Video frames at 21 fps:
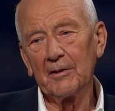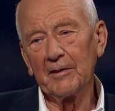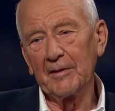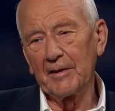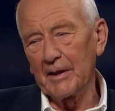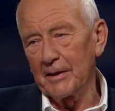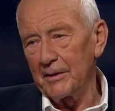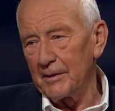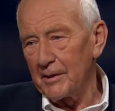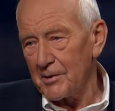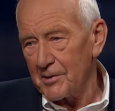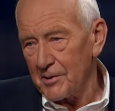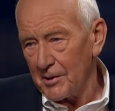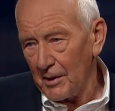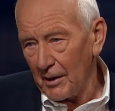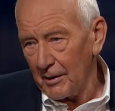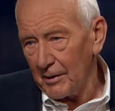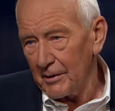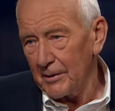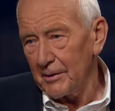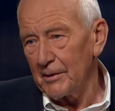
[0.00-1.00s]

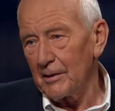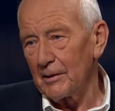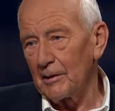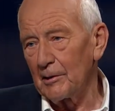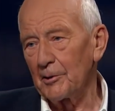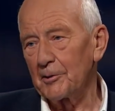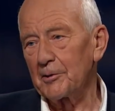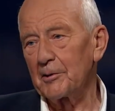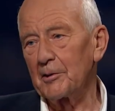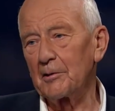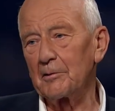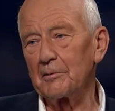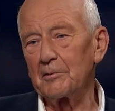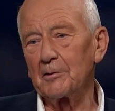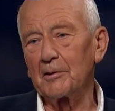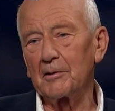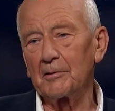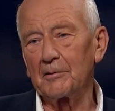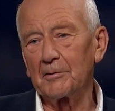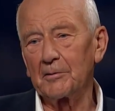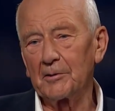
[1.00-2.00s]
redesign a lot of,
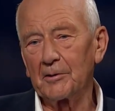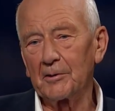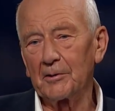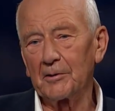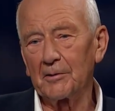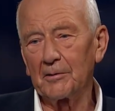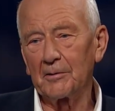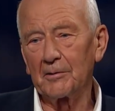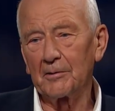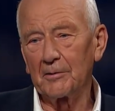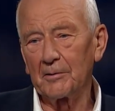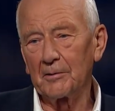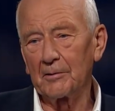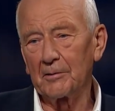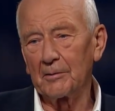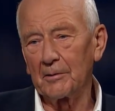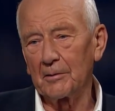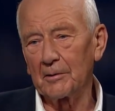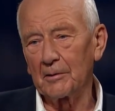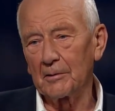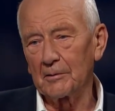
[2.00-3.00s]

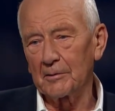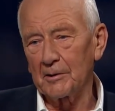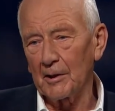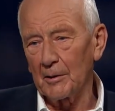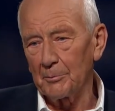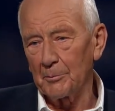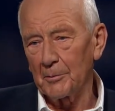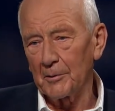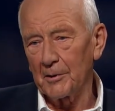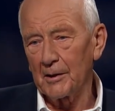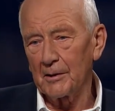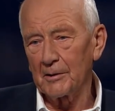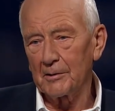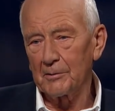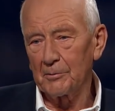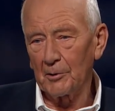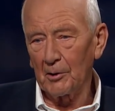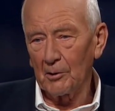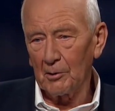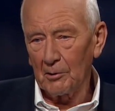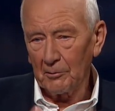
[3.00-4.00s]
uh,
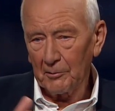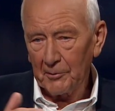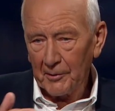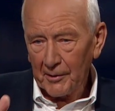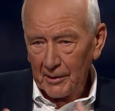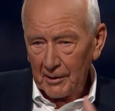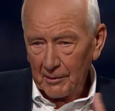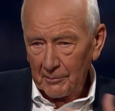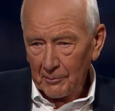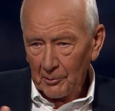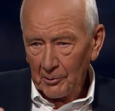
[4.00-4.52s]
companies for how they are